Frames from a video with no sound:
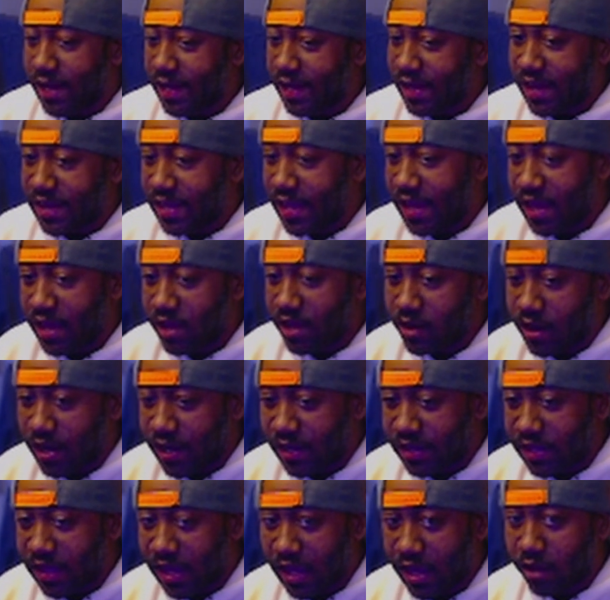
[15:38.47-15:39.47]

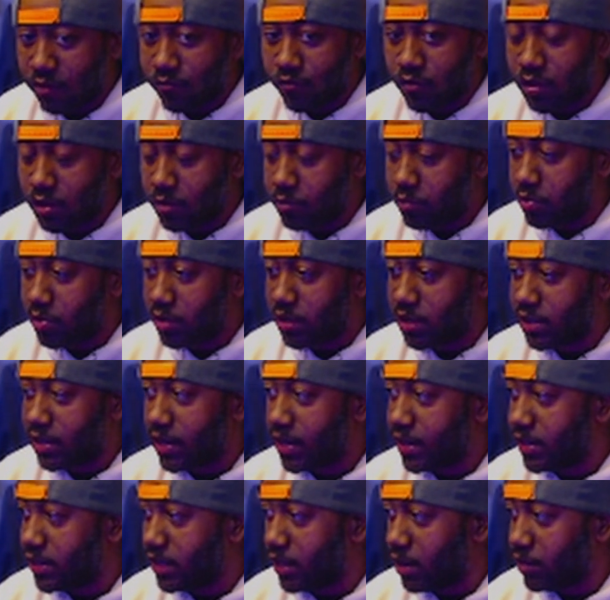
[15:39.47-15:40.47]
can't really put it
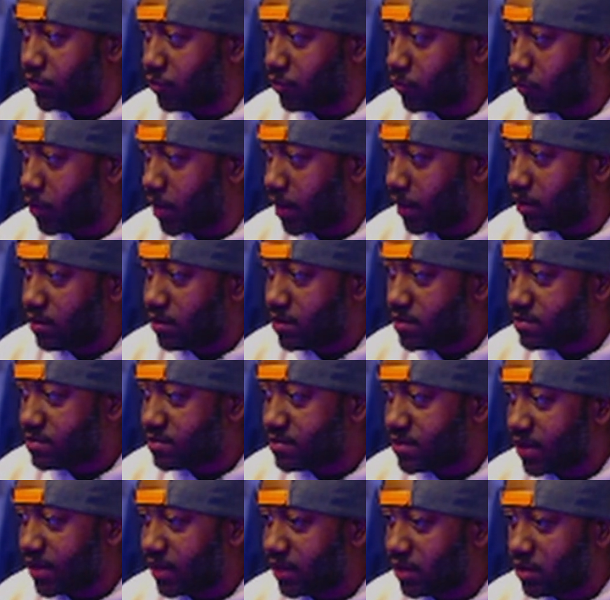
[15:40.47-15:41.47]
any other way.
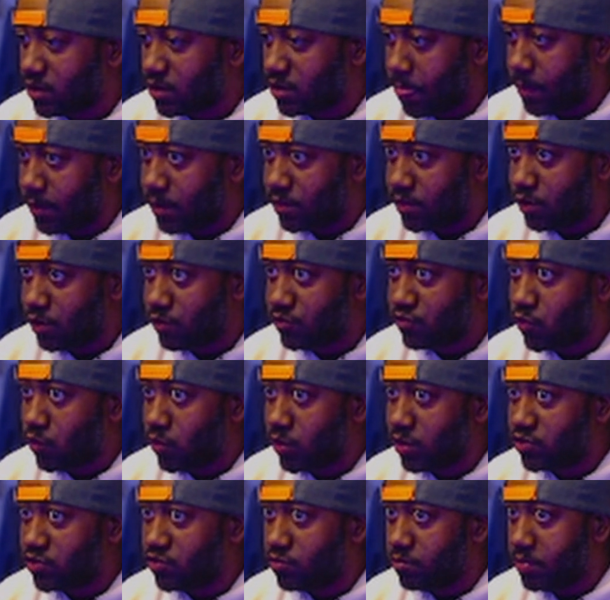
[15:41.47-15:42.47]
It's like there's
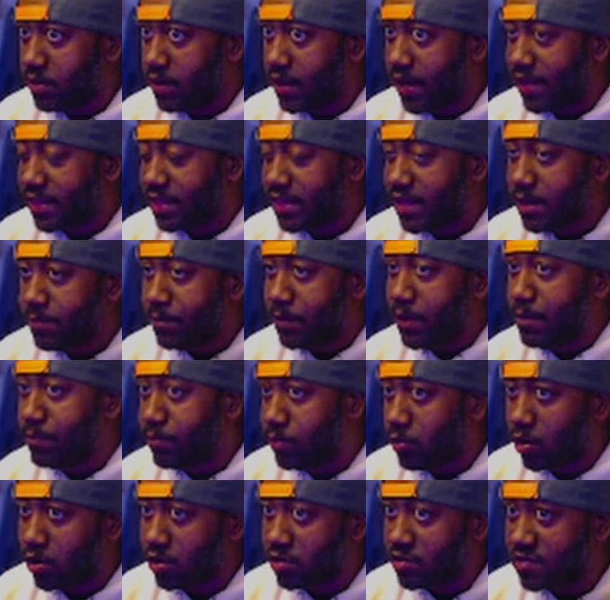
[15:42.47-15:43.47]
going to be, I think
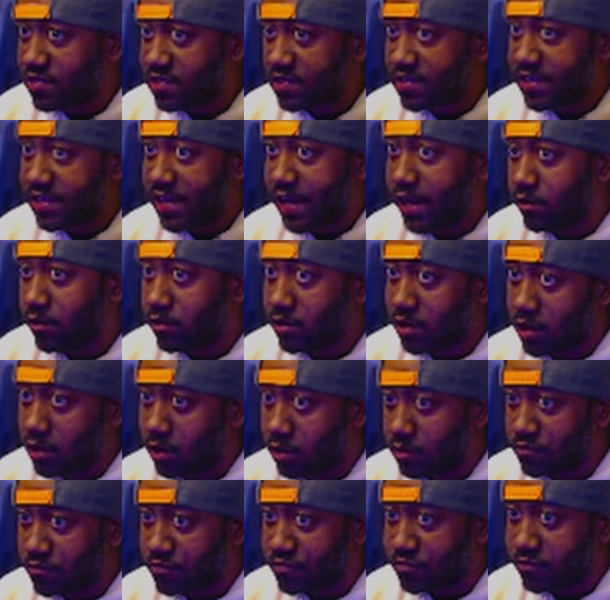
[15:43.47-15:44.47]
people are scared
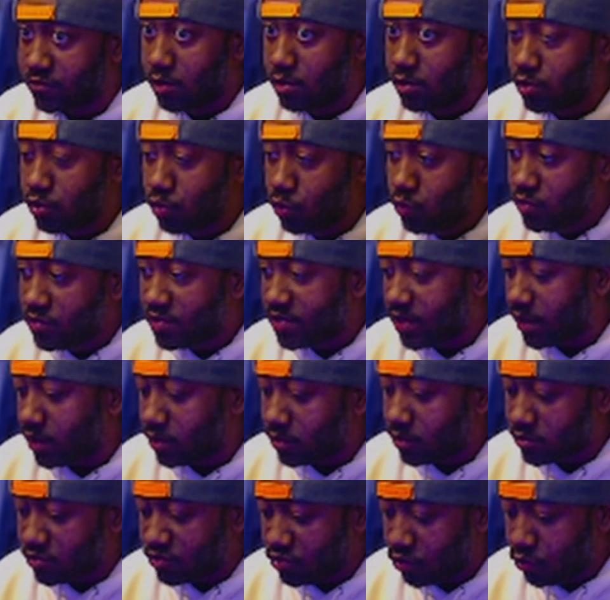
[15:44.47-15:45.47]
of
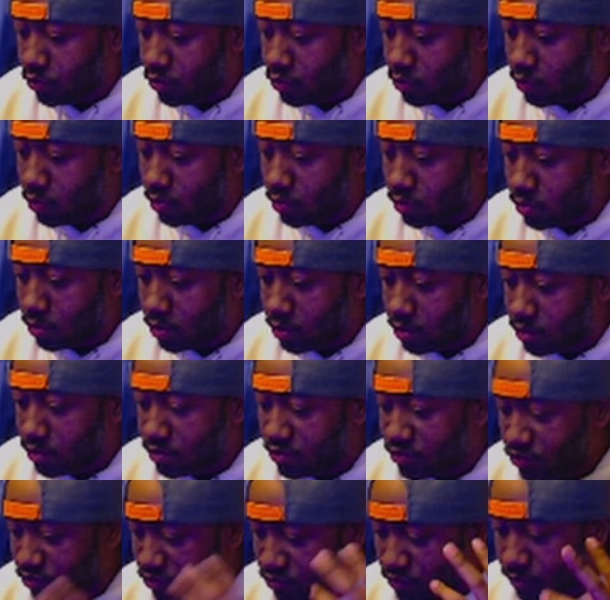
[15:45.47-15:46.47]
losing to
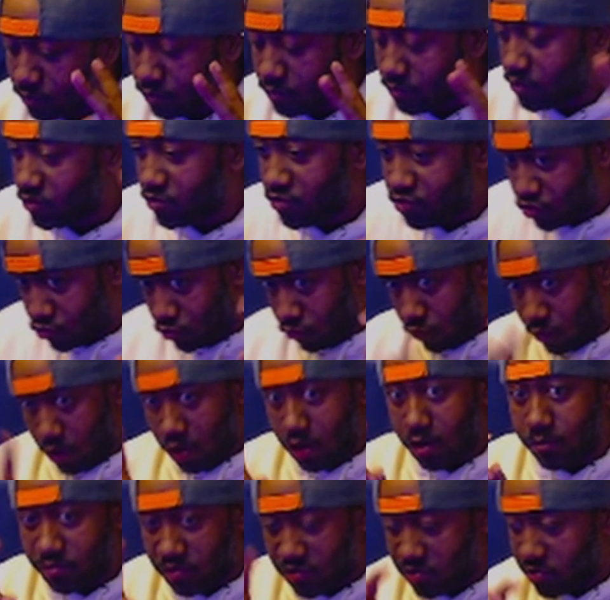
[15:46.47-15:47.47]

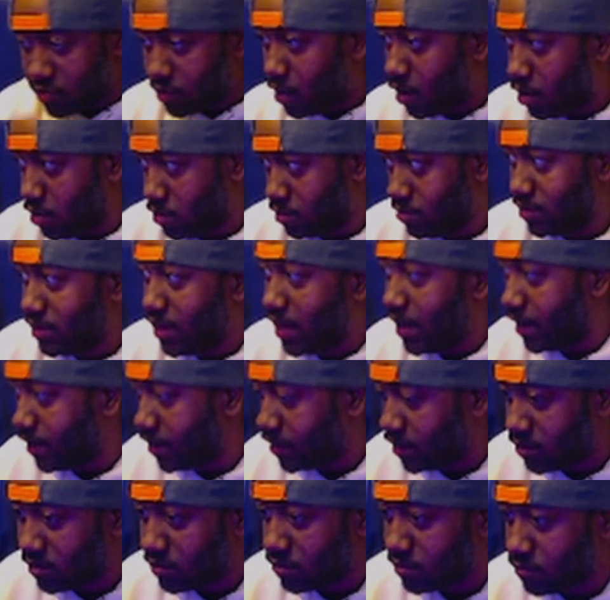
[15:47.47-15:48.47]
scrubs
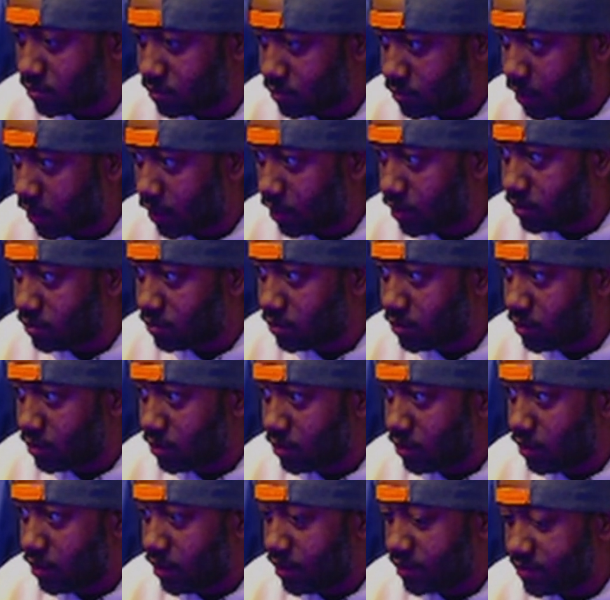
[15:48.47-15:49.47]
online, right?
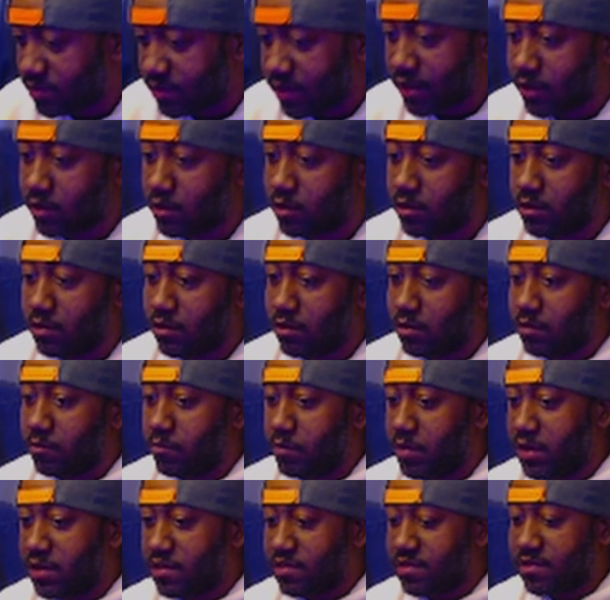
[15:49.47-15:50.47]
It's like,
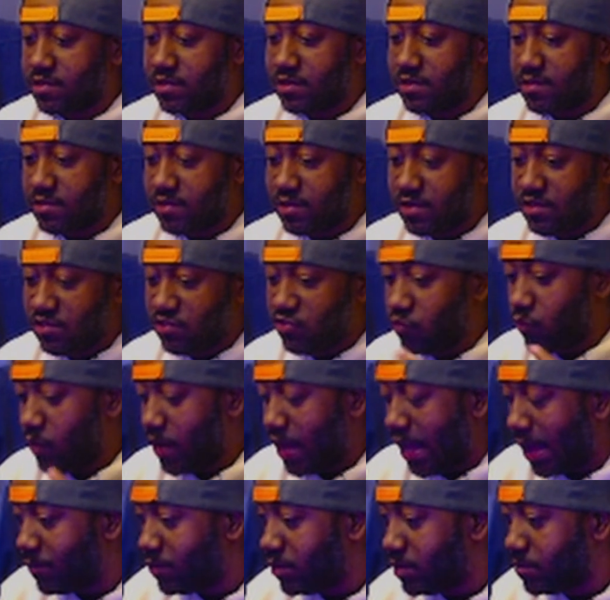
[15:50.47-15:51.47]
because this is what
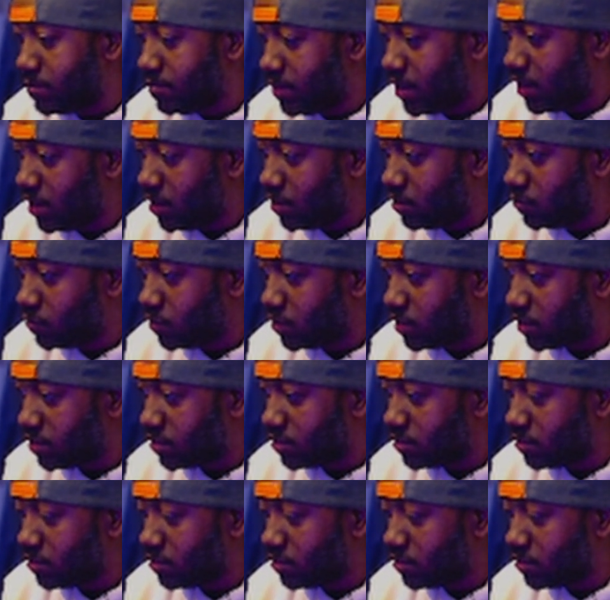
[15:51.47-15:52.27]
happened to me with